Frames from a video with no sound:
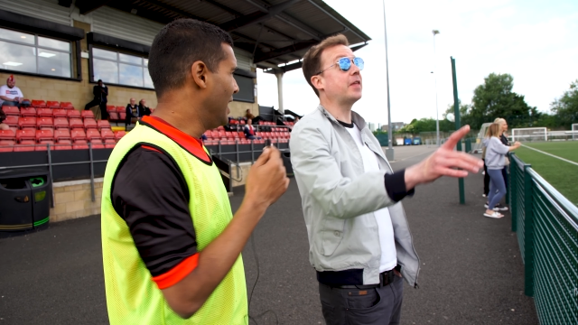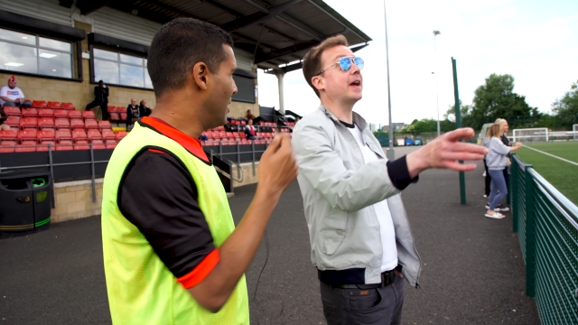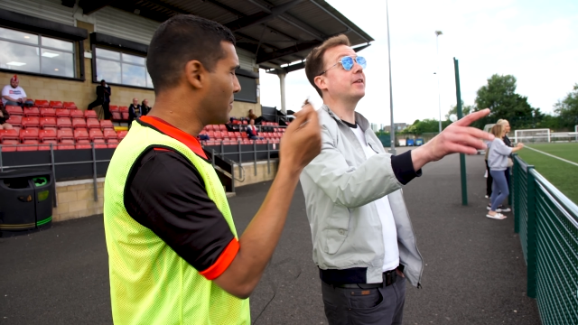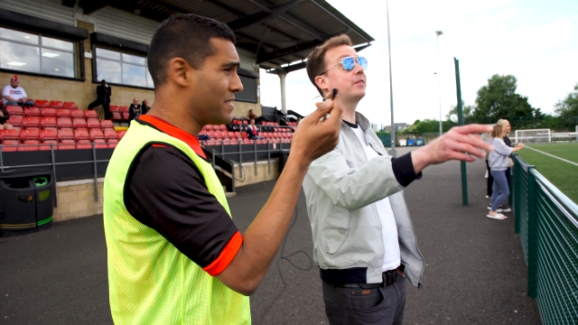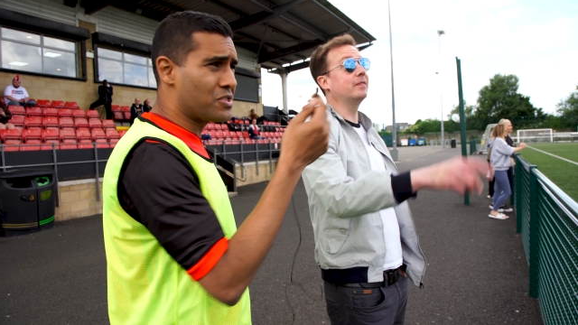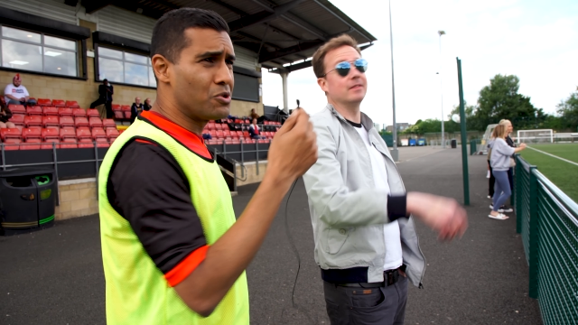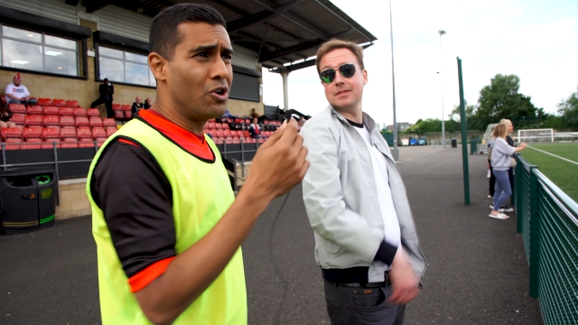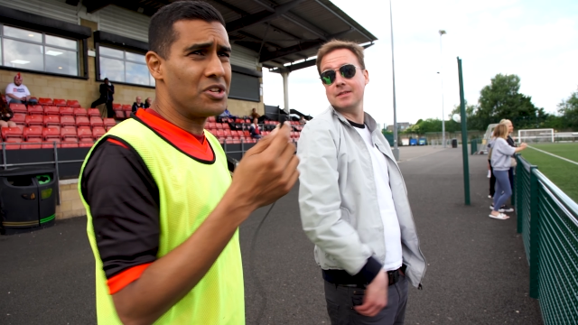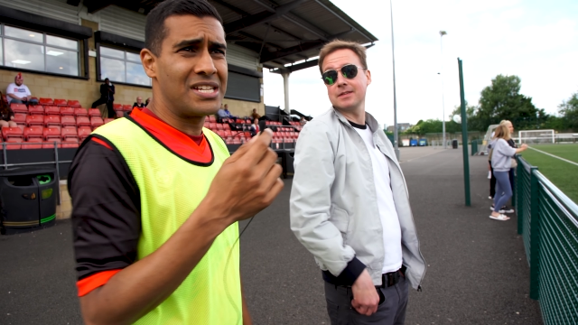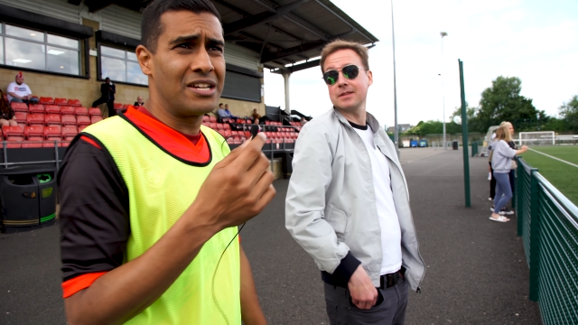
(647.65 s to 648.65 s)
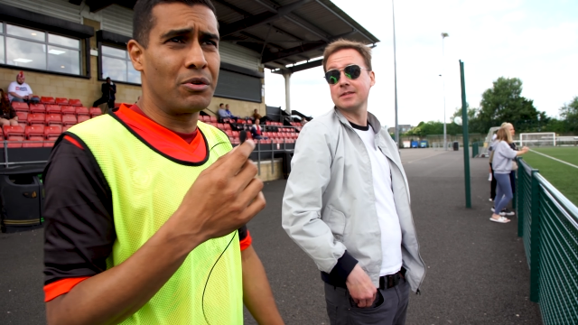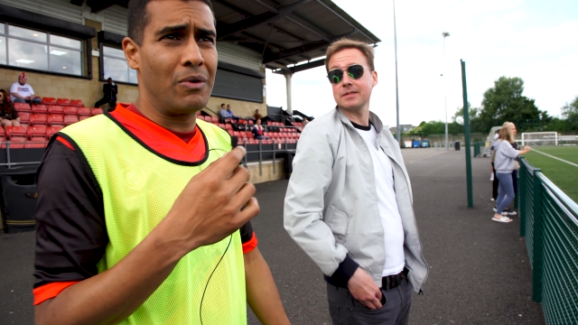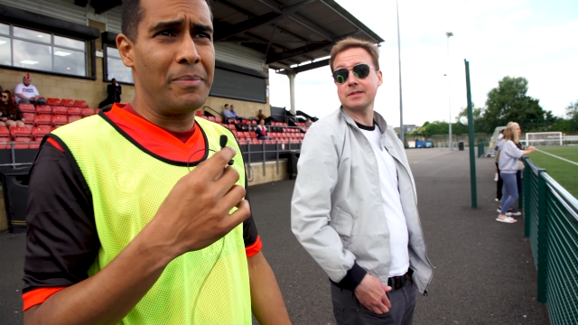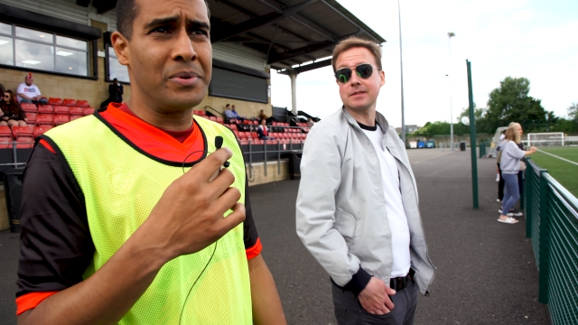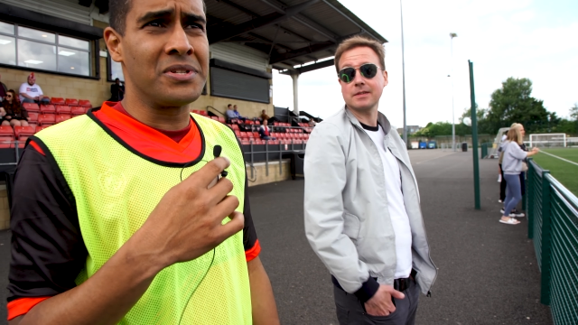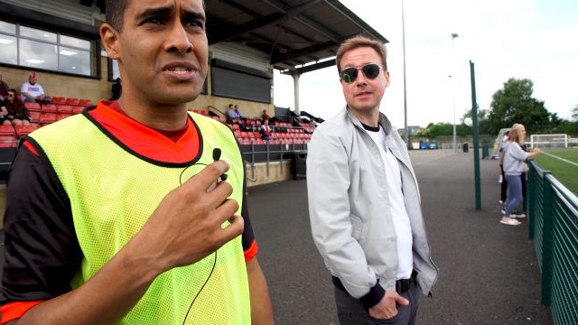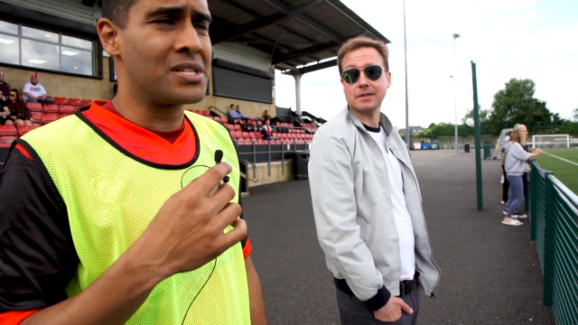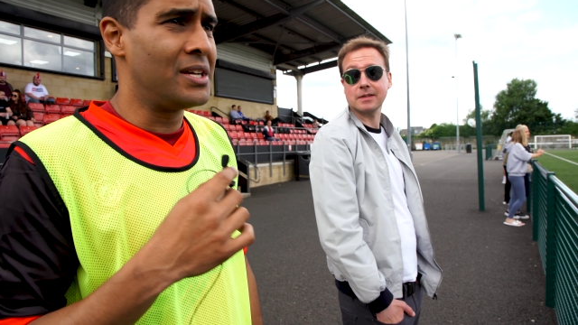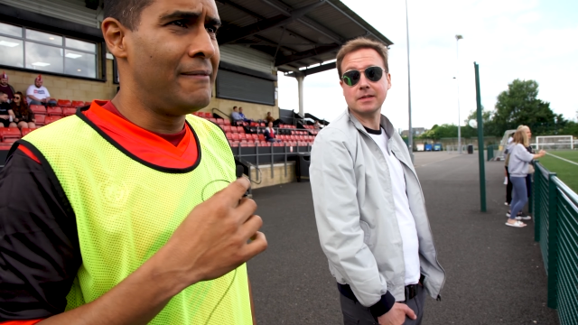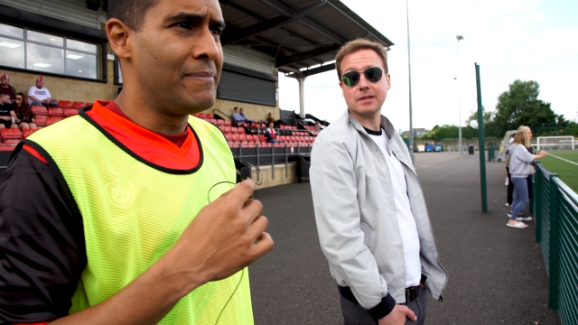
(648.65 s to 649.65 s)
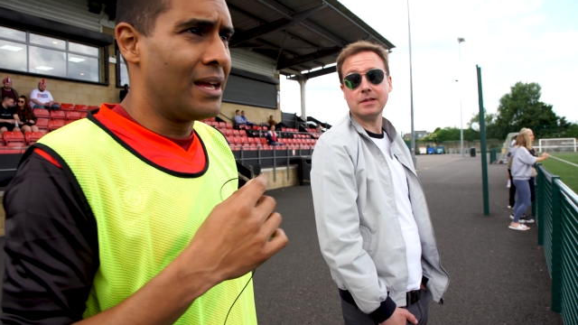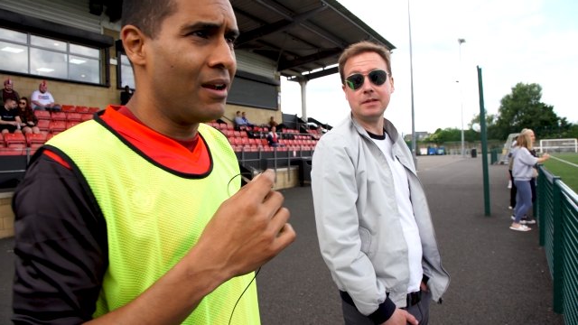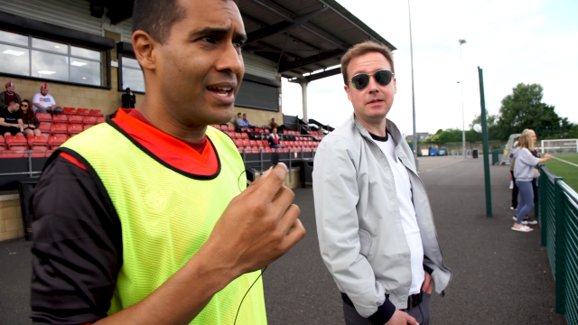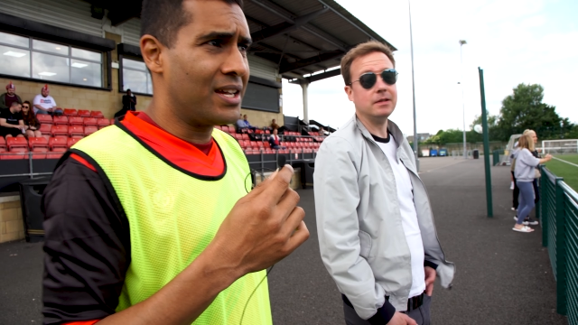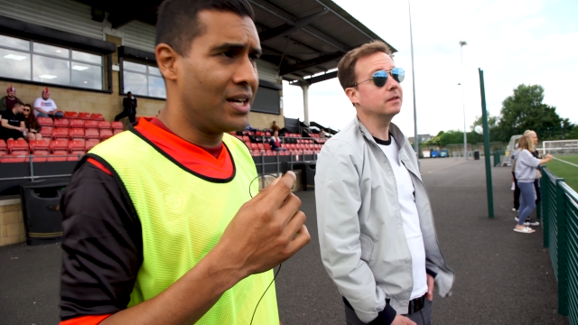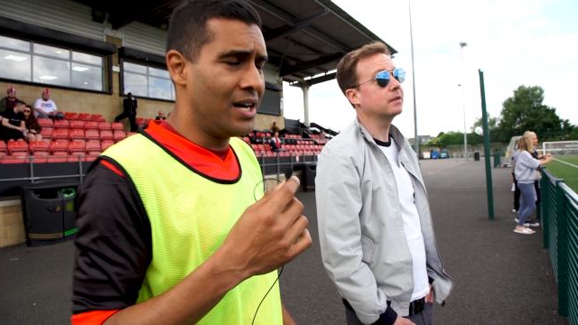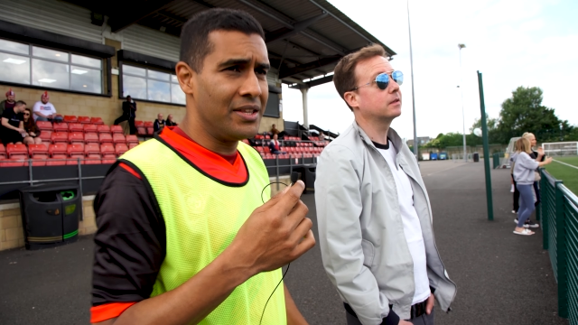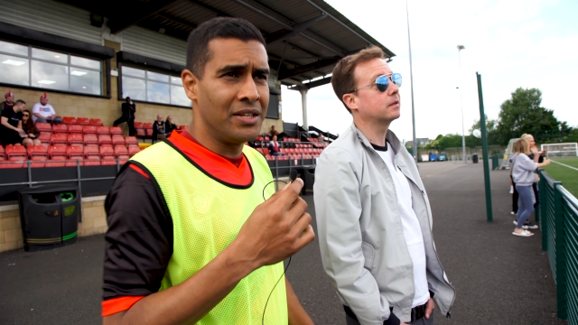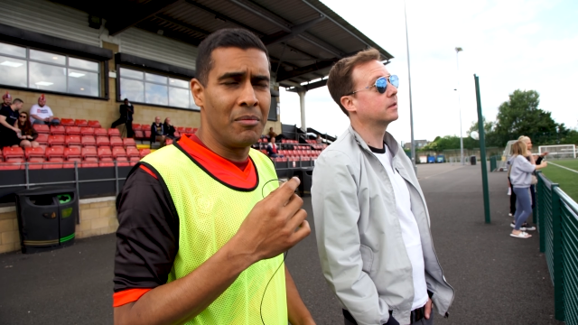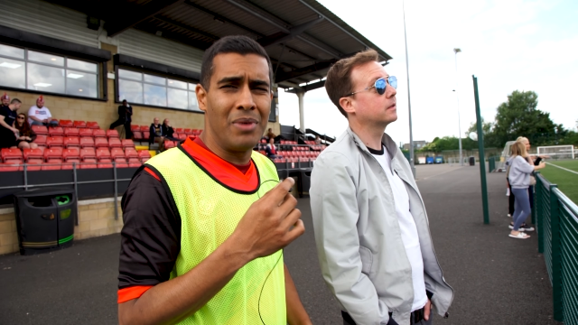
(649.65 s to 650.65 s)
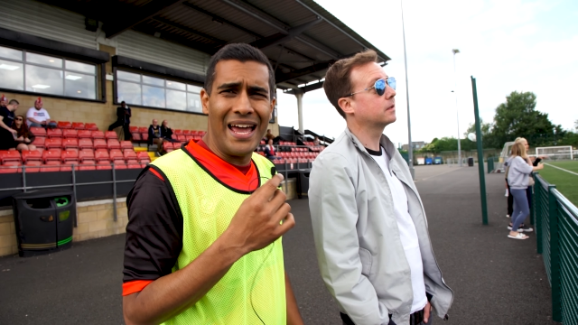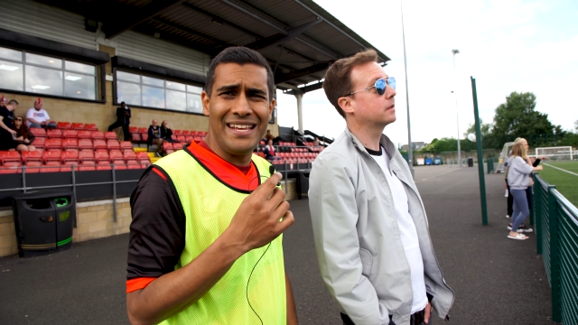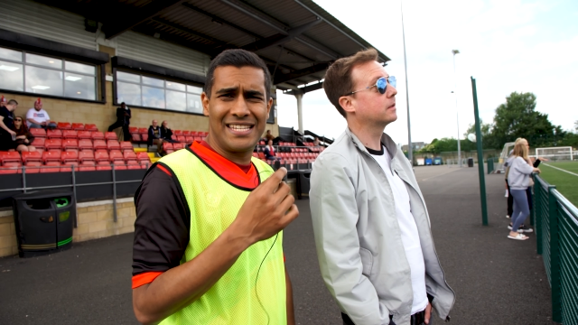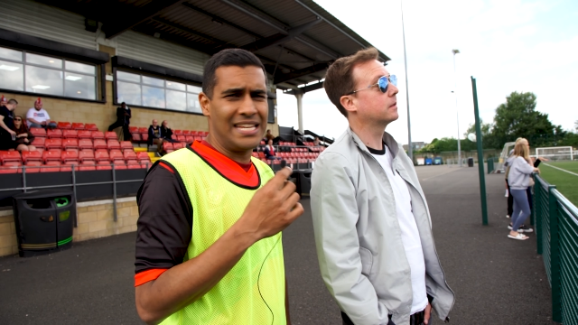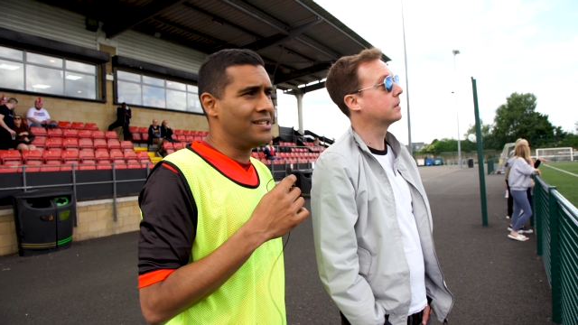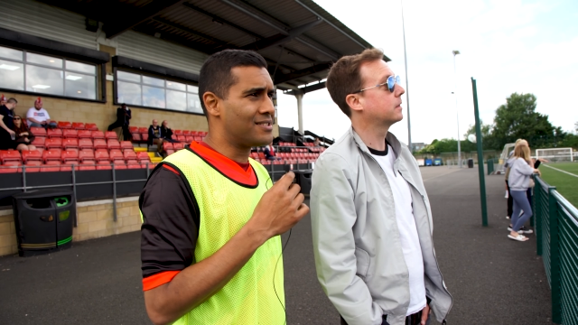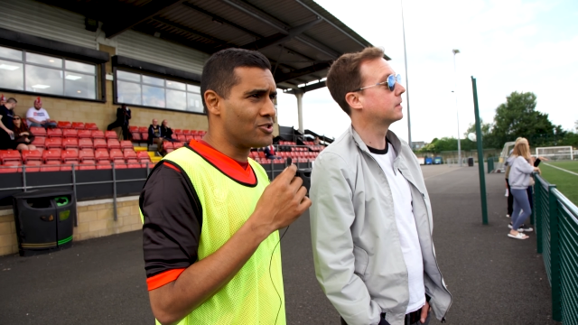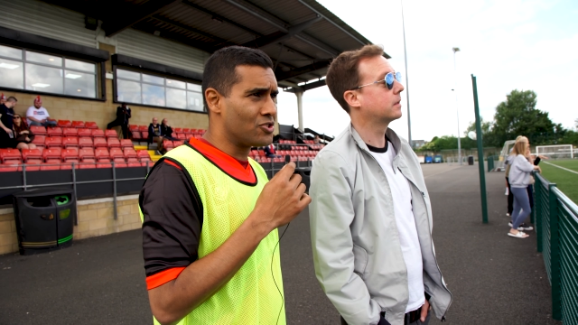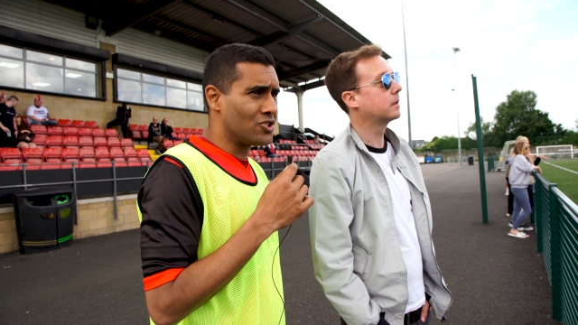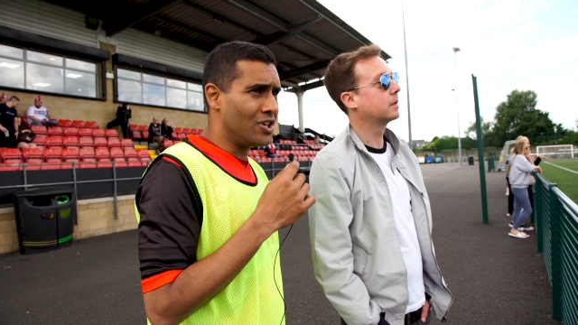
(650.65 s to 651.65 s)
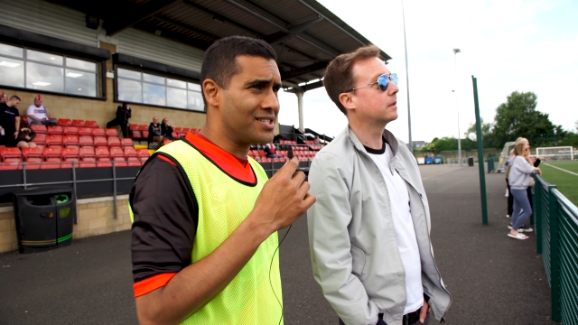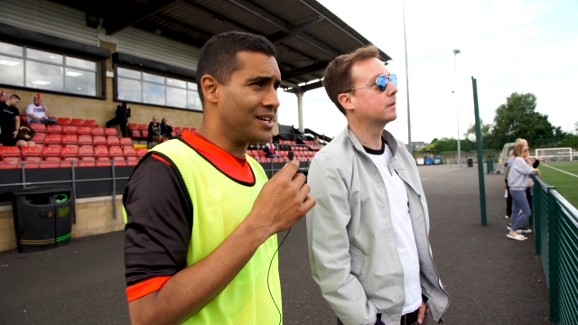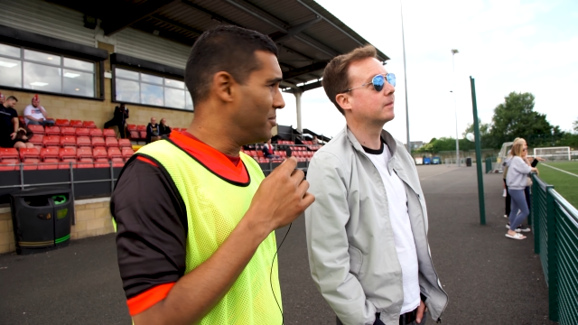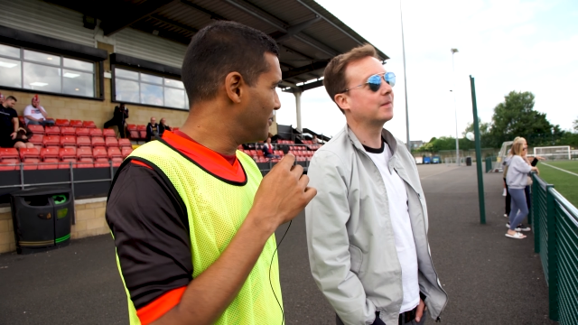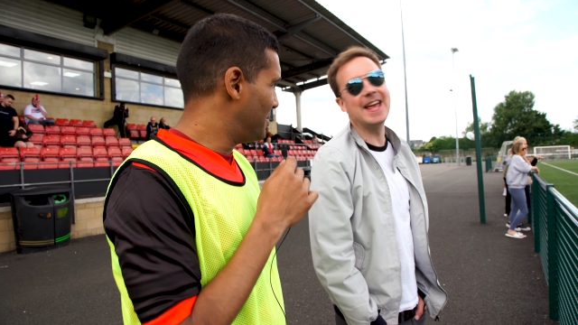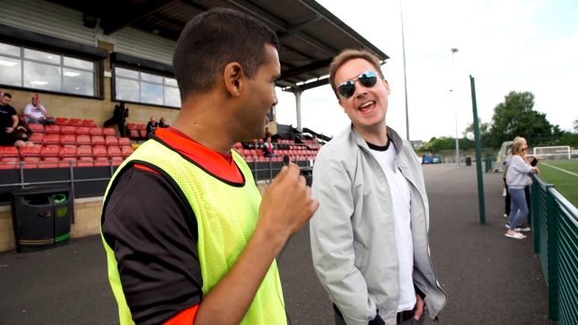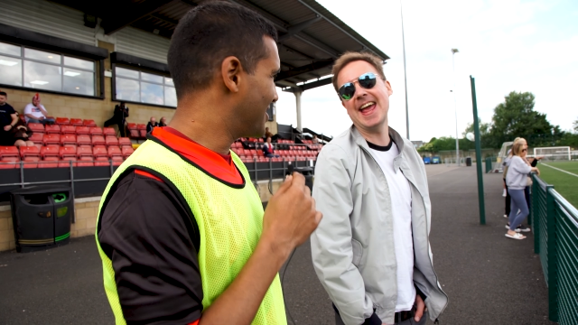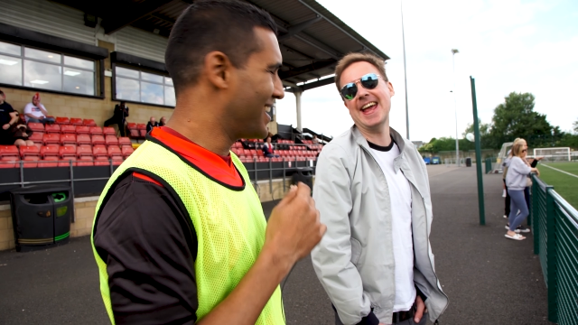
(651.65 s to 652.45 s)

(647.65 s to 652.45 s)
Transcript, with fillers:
Speaker 1: And we've still got secret weapons like uh, the number 18, Sujan Shah, to come off the pitch.